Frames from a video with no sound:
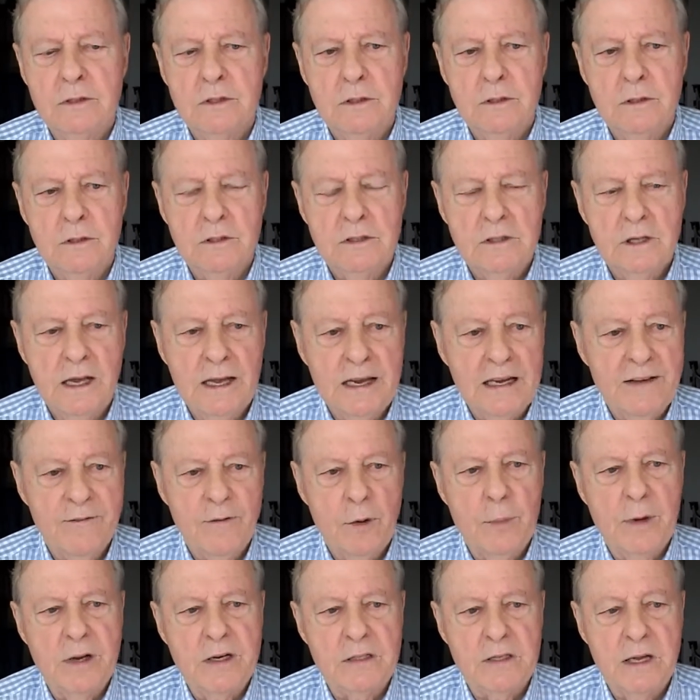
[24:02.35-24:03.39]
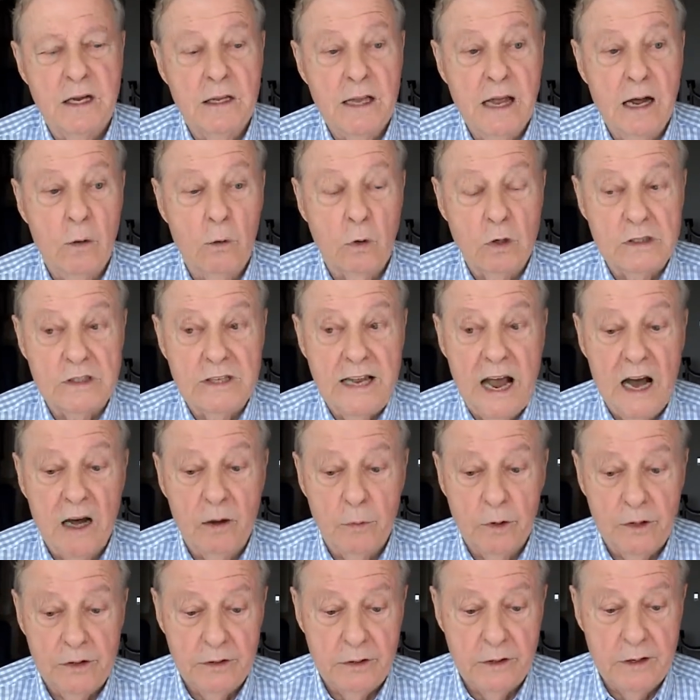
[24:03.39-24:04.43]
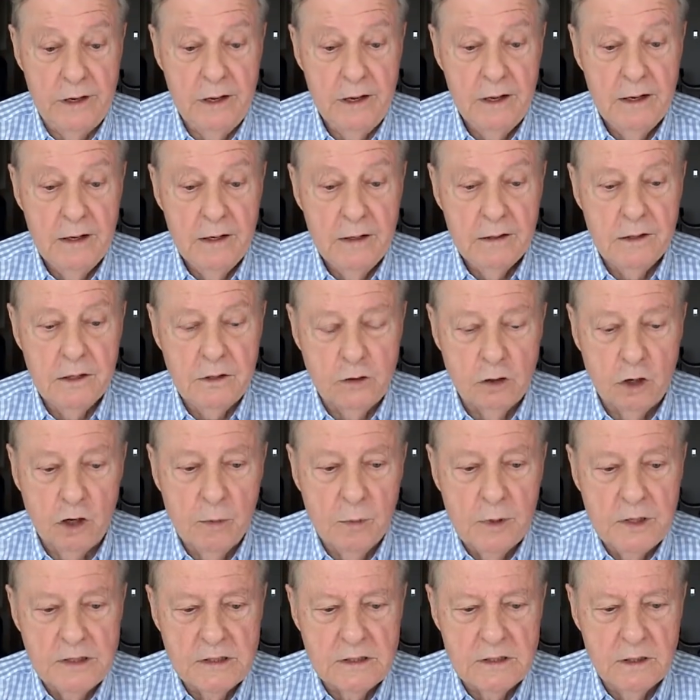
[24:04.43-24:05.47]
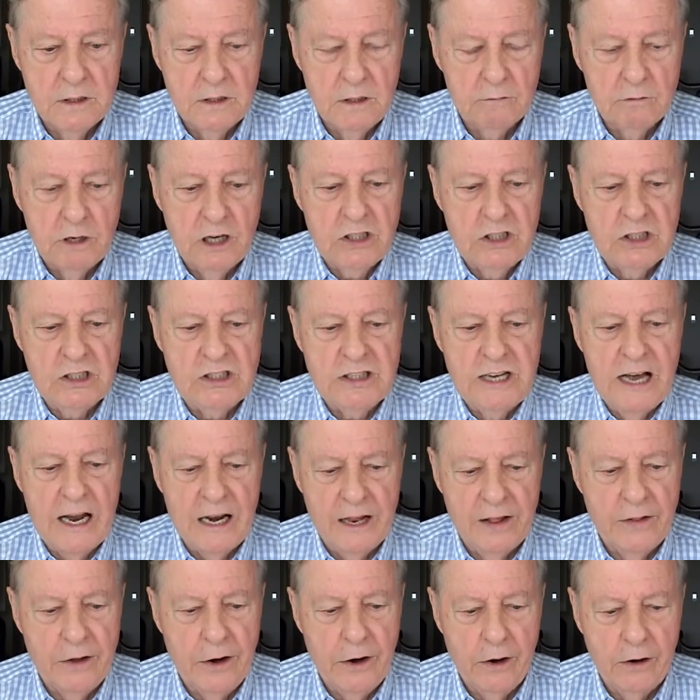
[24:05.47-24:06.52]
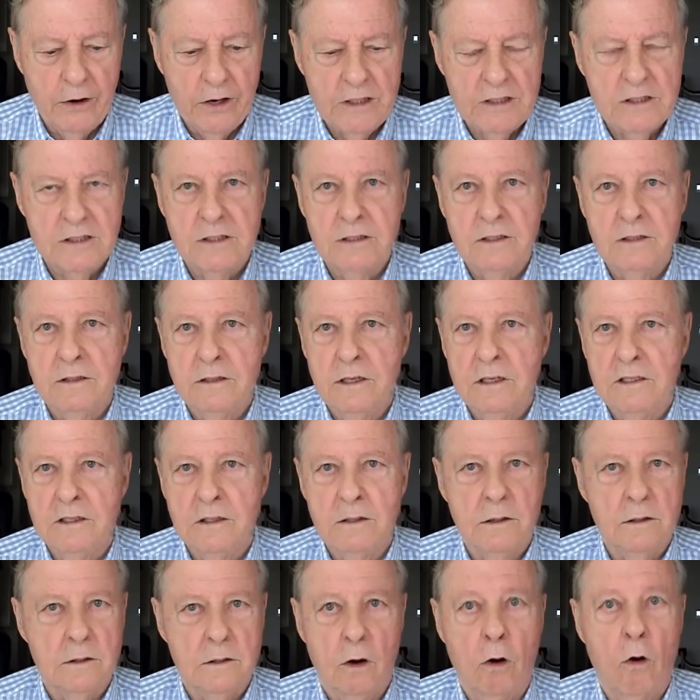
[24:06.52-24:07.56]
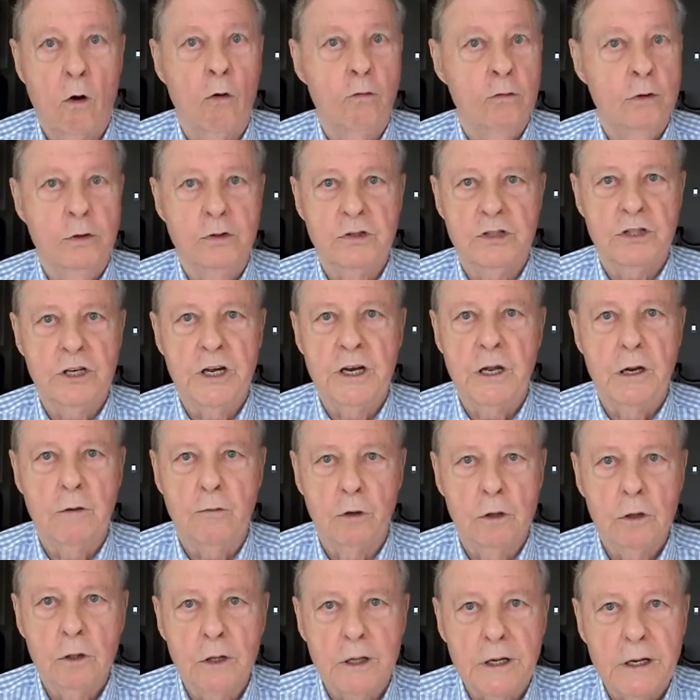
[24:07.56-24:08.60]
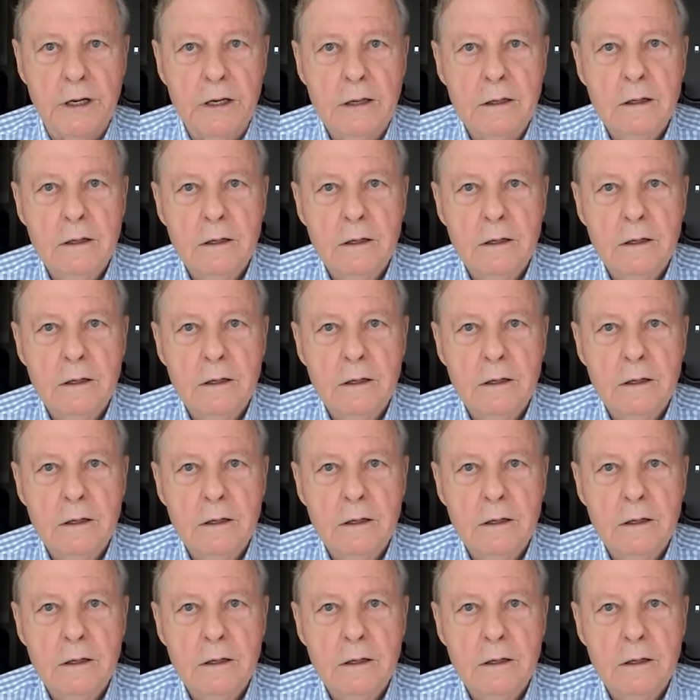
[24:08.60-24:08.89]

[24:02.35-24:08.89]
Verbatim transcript: It's a, it's a heck of a big. And now, of course, now with the the Germans, the Russians out of there, it's it's, it's a whole new city really.